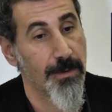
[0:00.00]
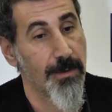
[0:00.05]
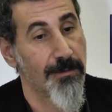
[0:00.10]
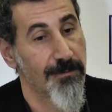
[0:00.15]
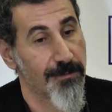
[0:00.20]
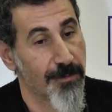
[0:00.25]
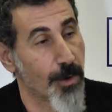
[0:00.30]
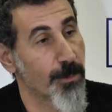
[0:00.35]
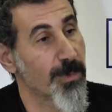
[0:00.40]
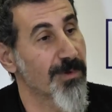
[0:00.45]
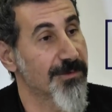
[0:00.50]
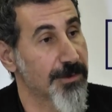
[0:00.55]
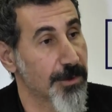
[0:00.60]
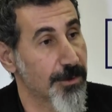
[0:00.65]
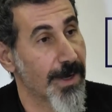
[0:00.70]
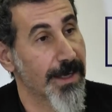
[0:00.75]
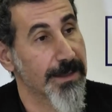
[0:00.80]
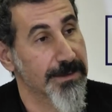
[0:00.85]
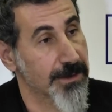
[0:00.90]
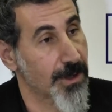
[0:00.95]
form of
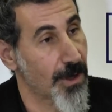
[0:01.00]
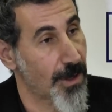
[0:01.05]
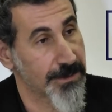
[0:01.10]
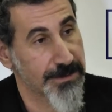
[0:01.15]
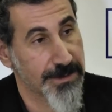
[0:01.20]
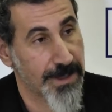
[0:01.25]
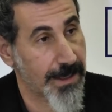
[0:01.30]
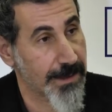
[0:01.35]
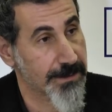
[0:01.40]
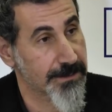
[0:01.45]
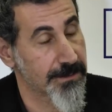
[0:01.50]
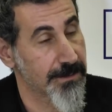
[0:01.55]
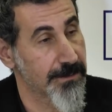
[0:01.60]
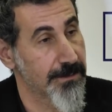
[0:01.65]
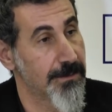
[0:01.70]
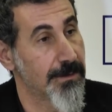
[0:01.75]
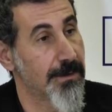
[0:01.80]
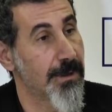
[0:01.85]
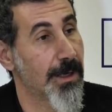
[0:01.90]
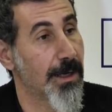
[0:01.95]
direct contact
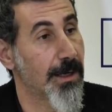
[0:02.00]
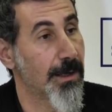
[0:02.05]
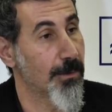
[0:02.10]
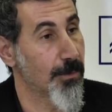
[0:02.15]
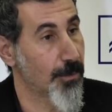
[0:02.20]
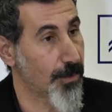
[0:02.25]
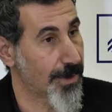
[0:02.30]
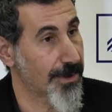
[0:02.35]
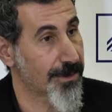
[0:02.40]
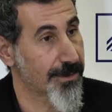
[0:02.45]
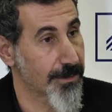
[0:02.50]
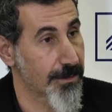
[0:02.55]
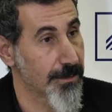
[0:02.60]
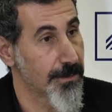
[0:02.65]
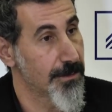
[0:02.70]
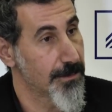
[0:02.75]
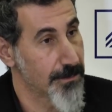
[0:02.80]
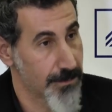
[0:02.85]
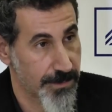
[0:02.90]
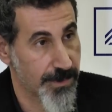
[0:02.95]
with
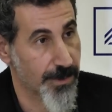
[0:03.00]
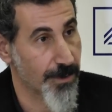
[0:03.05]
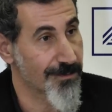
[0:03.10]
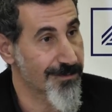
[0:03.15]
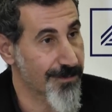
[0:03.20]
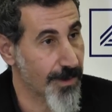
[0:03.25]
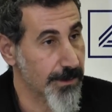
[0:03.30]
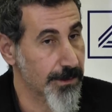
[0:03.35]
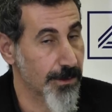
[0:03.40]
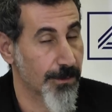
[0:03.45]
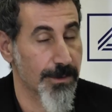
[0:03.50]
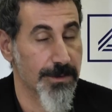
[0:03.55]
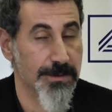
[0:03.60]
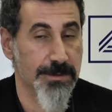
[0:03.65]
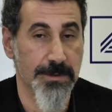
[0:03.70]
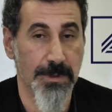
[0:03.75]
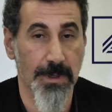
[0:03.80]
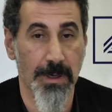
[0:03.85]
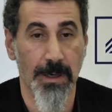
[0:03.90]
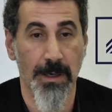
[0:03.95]

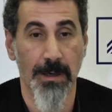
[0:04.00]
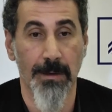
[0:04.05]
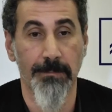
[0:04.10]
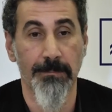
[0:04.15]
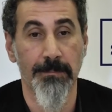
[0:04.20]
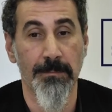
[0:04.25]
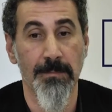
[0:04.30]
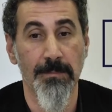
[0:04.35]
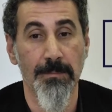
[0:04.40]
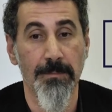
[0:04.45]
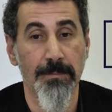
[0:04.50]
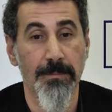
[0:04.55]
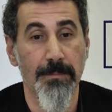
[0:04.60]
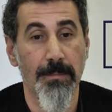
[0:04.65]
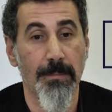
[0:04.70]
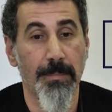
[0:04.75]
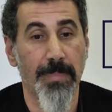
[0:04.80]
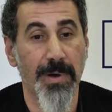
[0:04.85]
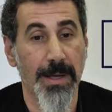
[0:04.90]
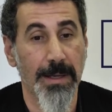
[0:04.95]
followers.
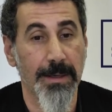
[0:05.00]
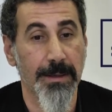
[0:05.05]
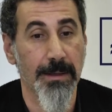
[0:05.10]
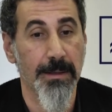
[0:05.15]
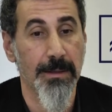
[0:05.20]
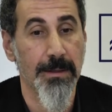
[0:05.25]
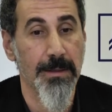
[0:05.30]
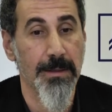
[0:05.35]
But